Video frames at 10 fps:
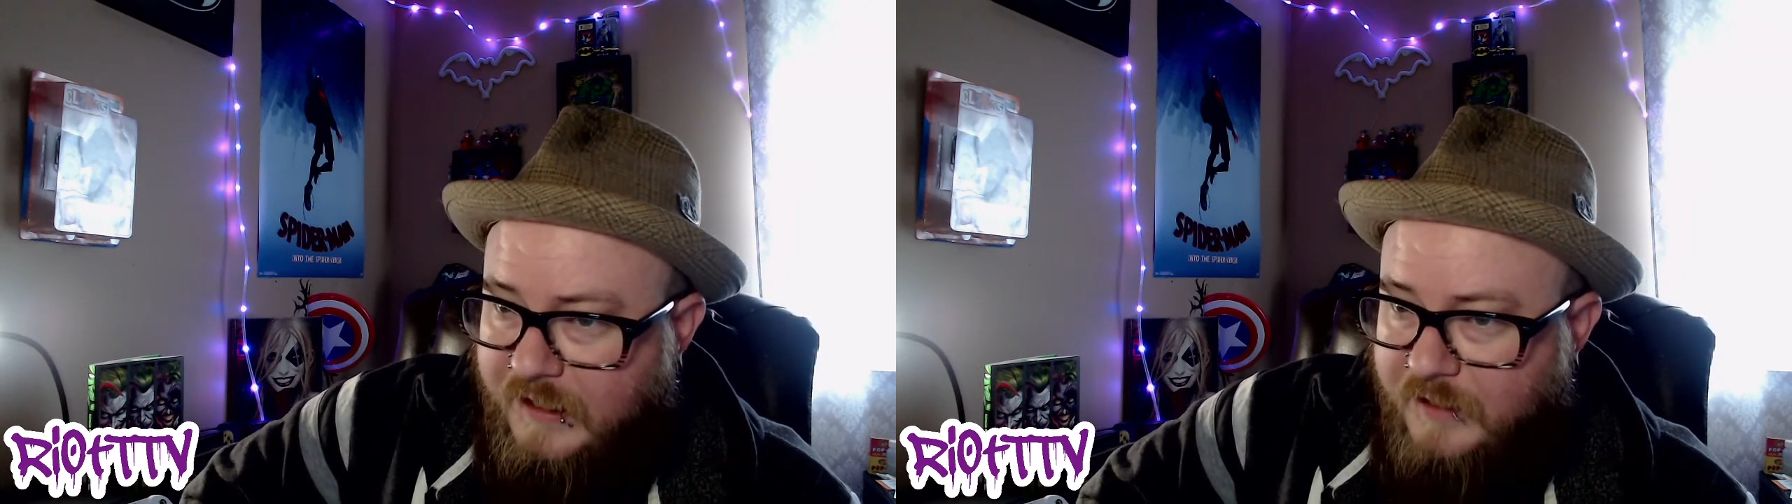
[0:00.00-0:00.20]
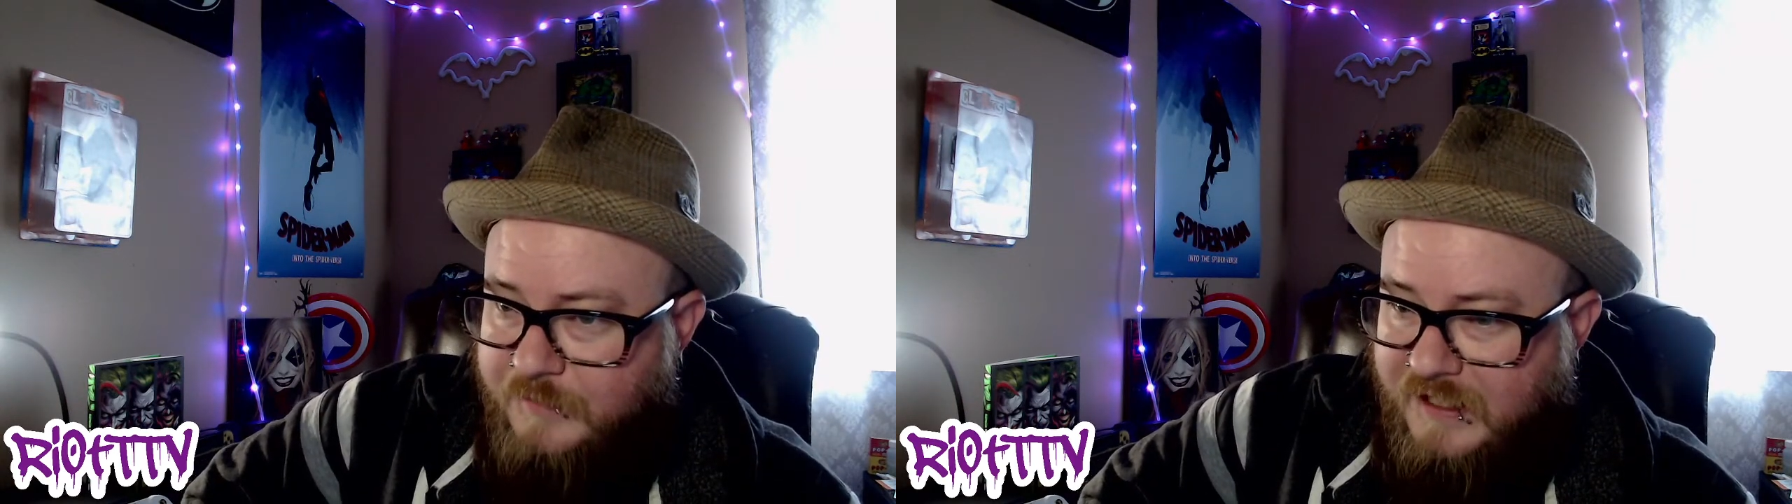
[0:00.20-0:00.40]

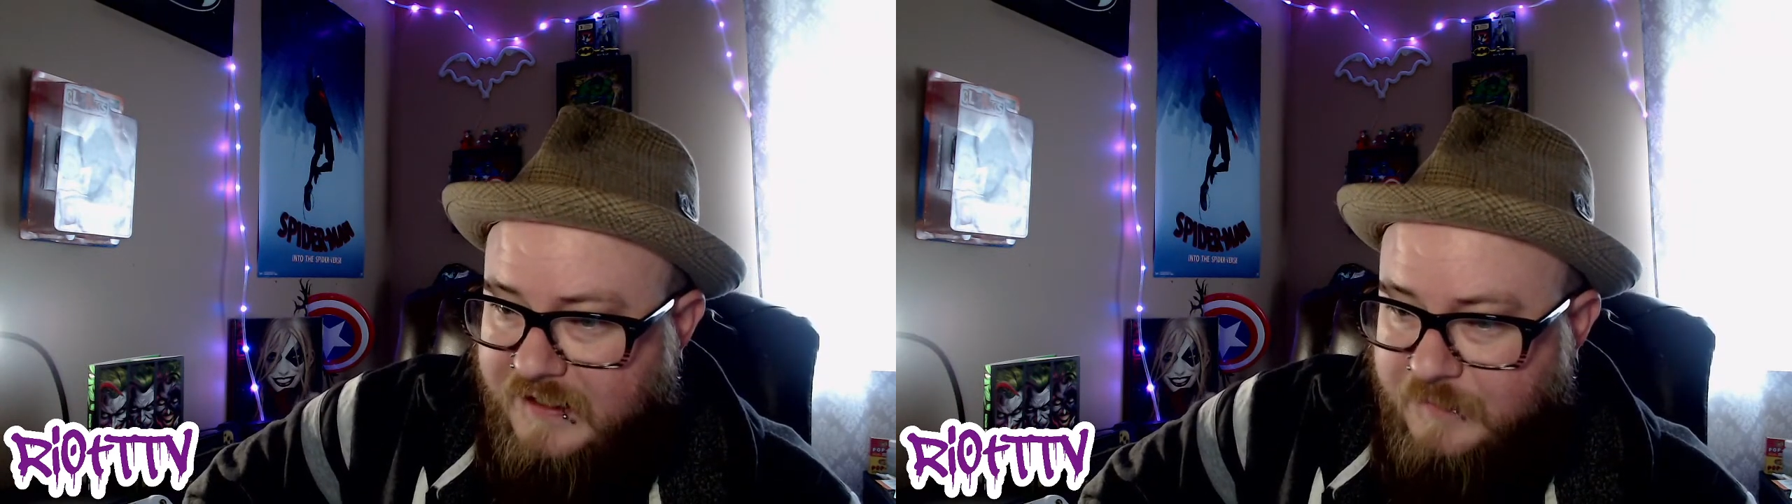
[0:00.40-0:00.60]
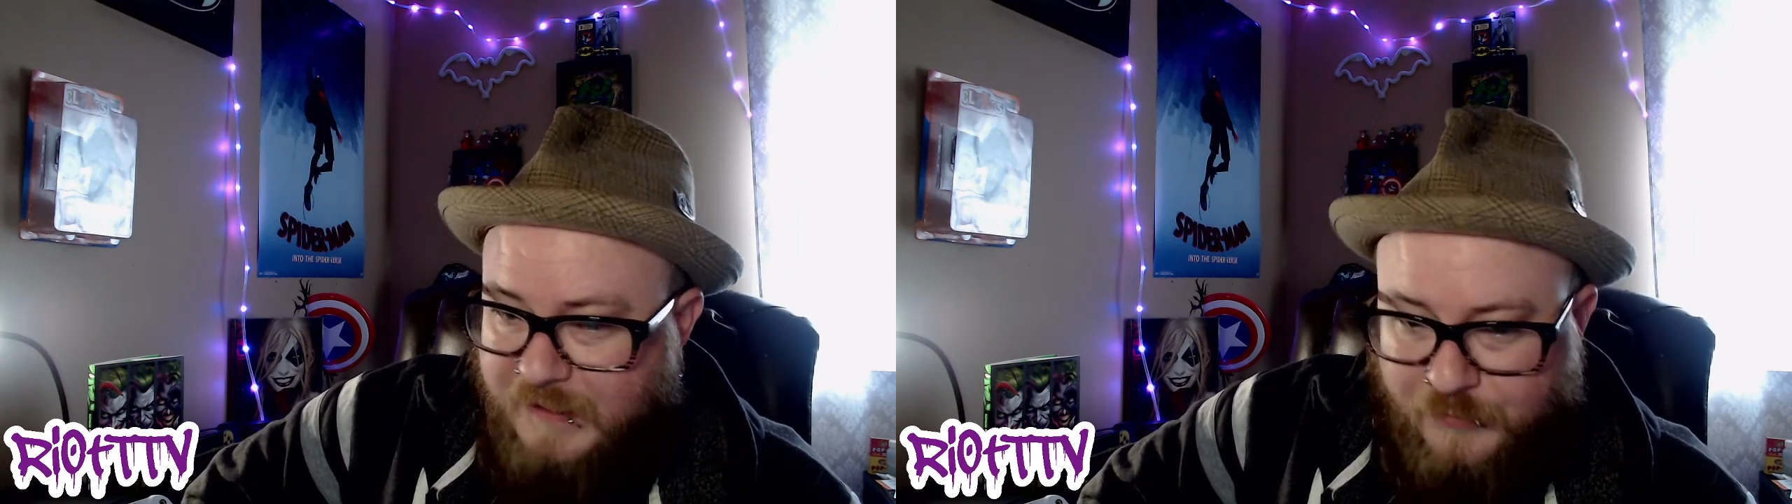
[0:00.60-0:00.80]

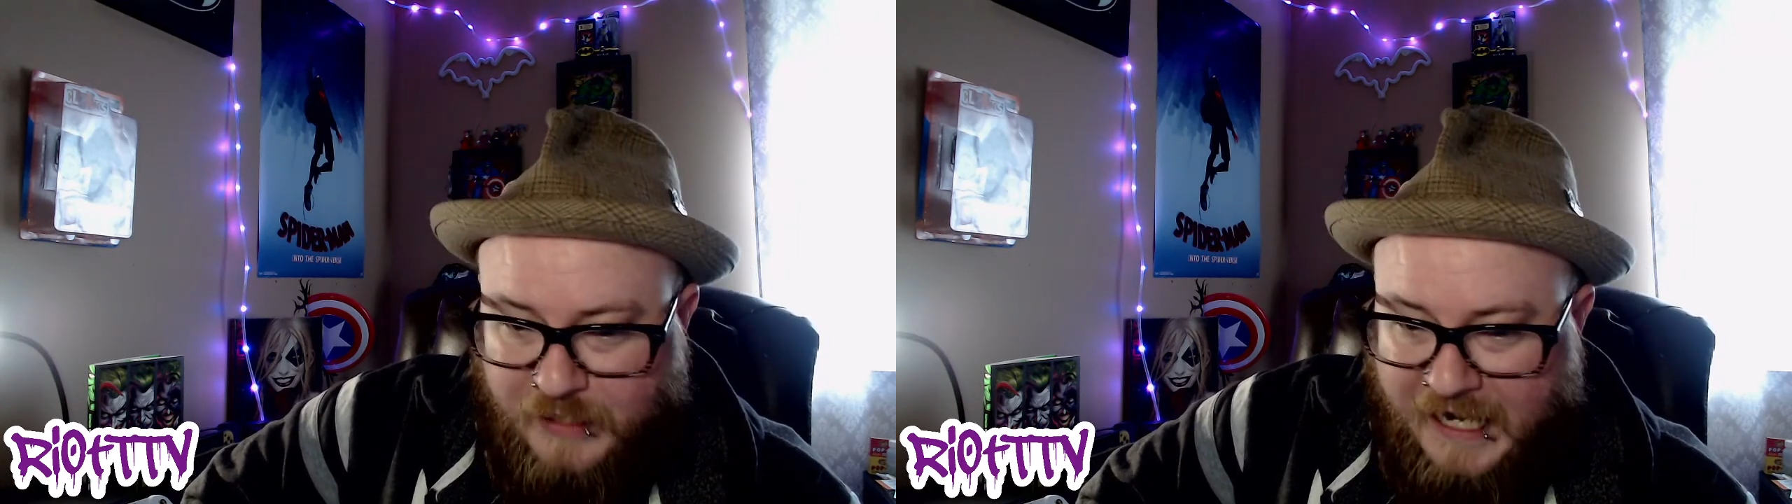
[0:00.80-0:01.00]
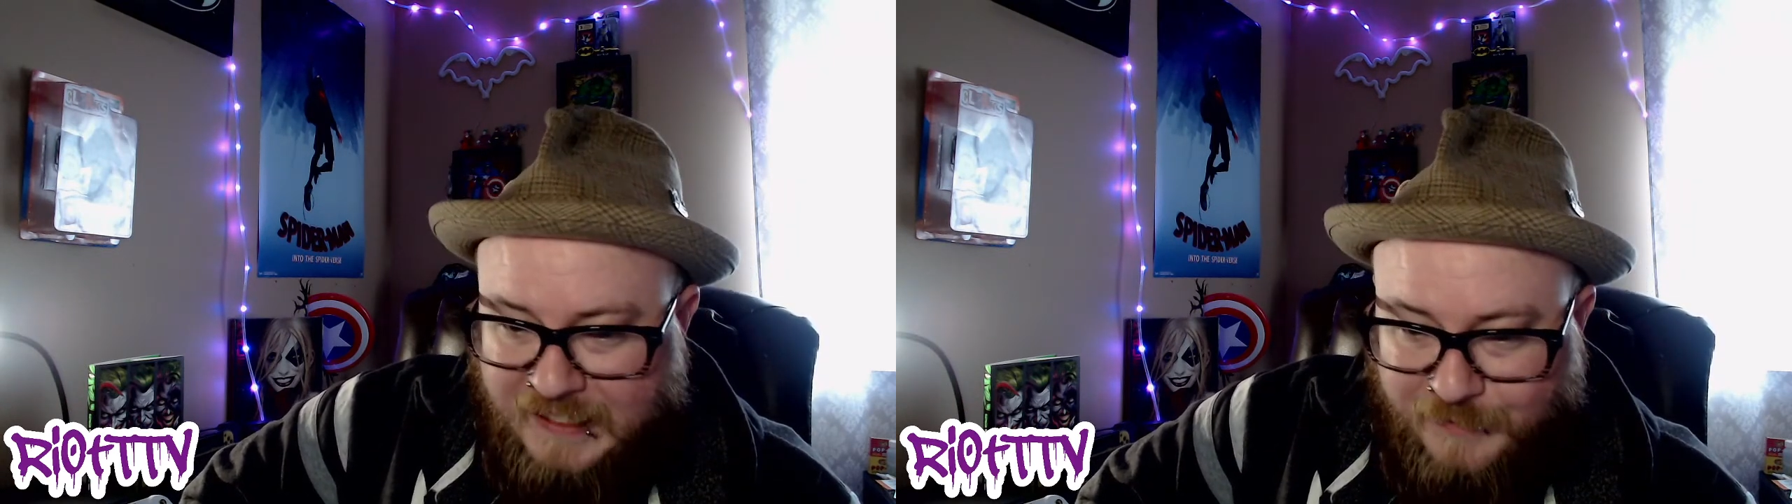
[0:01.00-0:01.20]
because people
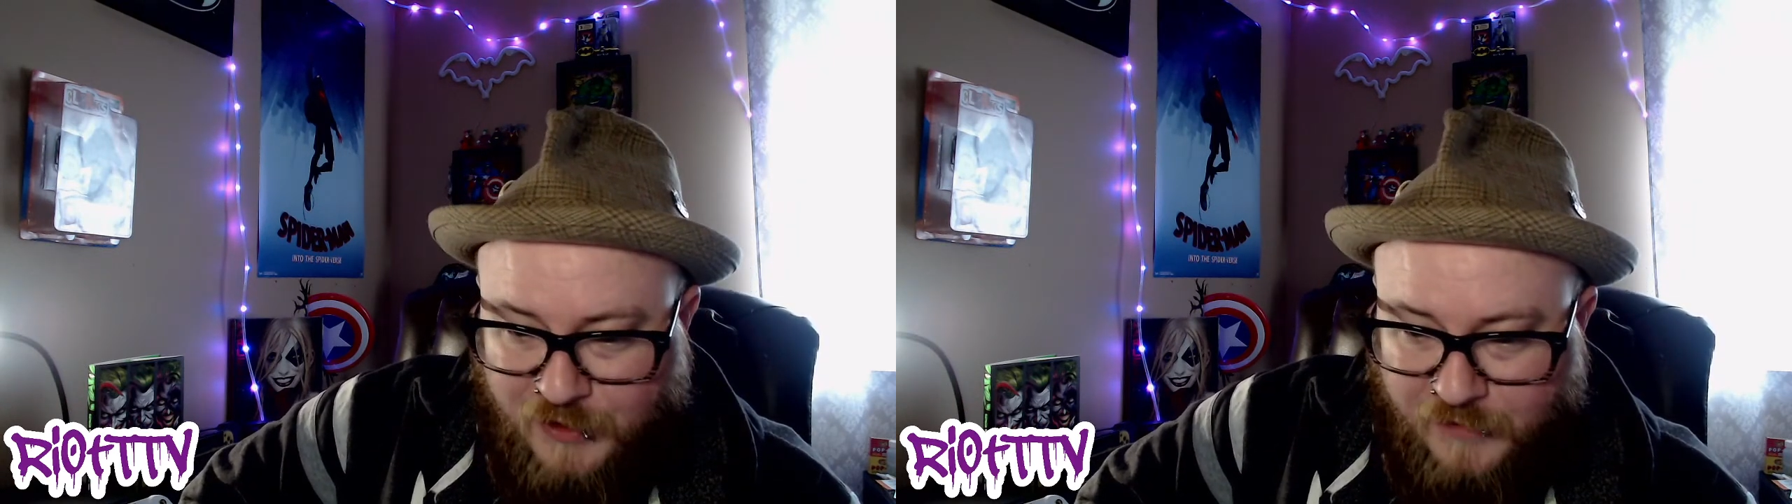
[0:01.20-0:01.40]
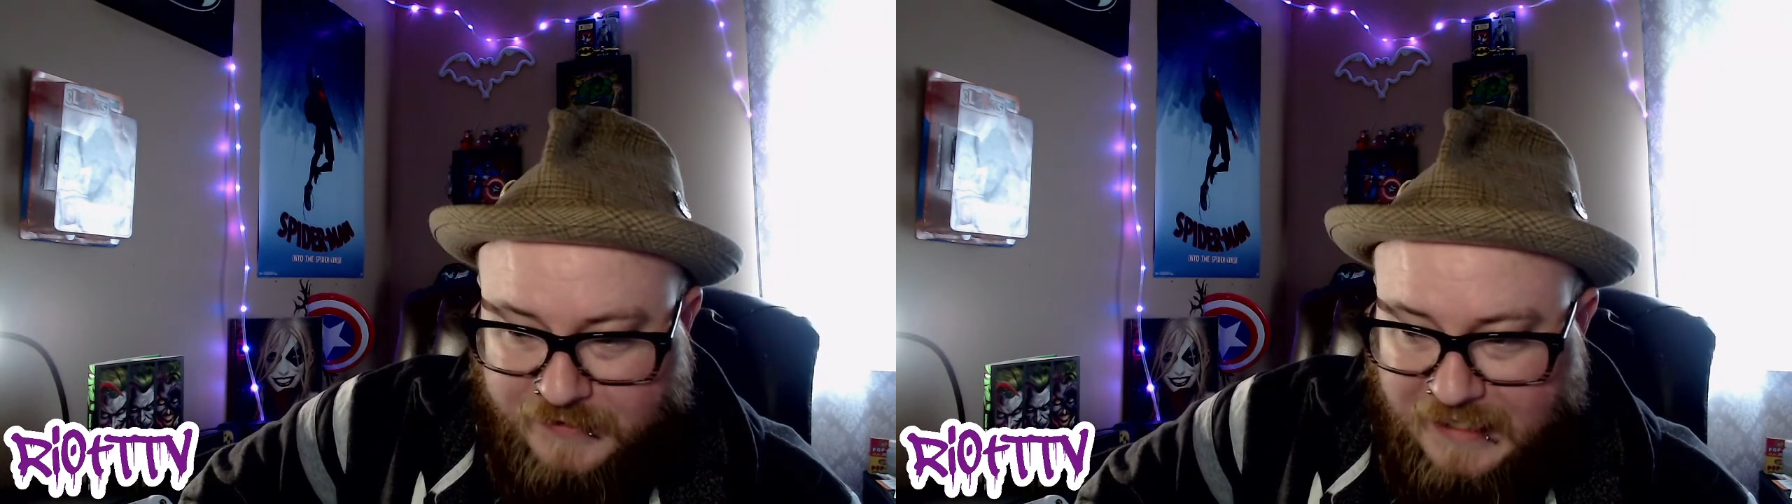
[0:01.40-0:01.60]
ask me
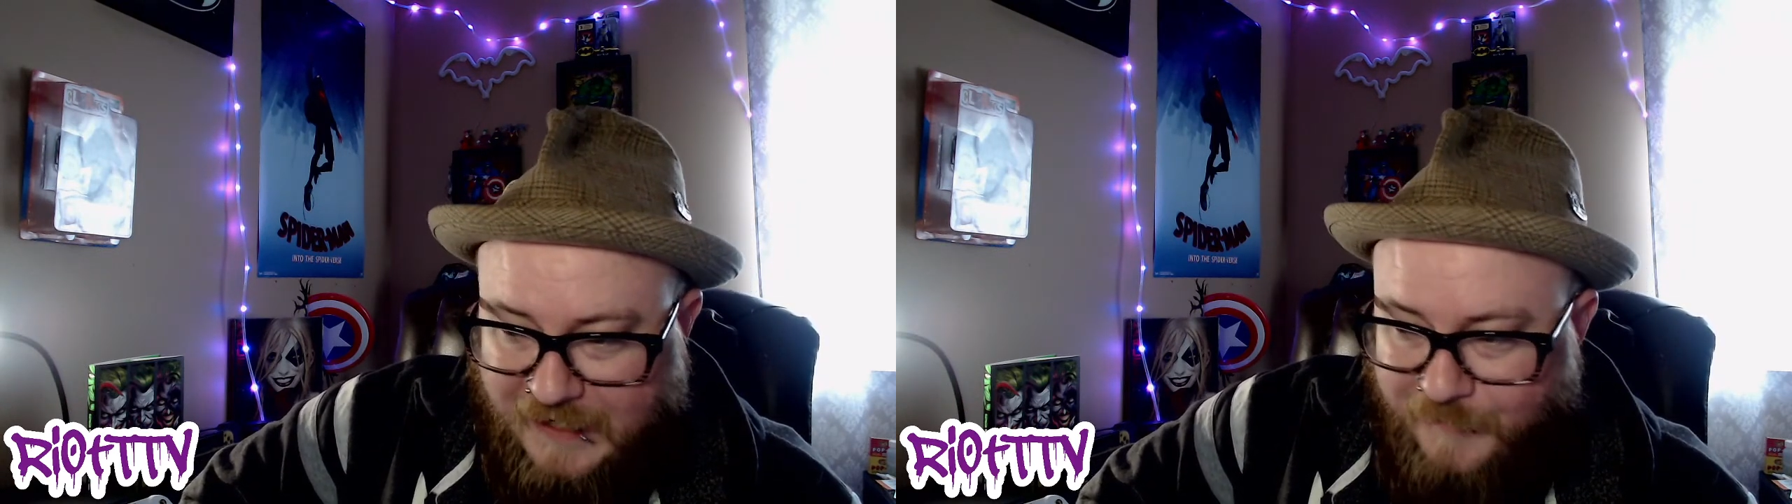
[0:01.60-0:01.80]
all the time